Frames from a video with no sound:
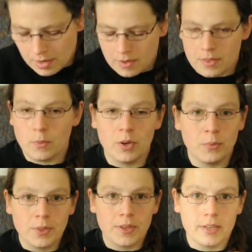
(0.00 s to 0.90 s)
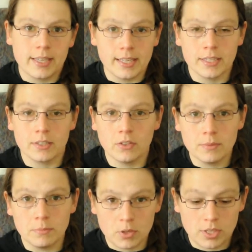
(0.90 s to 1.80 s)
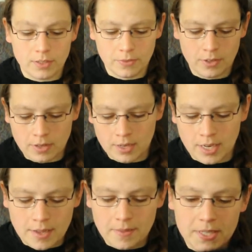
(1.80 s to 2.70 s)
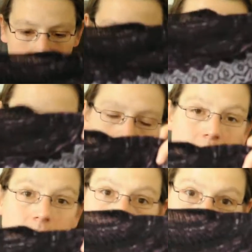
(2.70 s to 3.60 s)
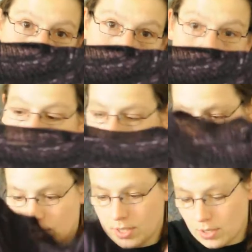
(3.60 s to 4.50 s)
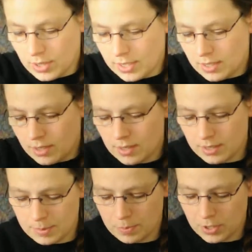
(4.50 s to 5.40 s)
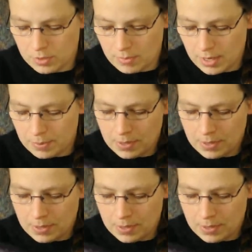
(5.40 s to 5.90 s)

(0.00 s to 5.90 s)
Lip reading: the one with the Celtic knot motif. This one is based on the same construction. So it's knit bottom up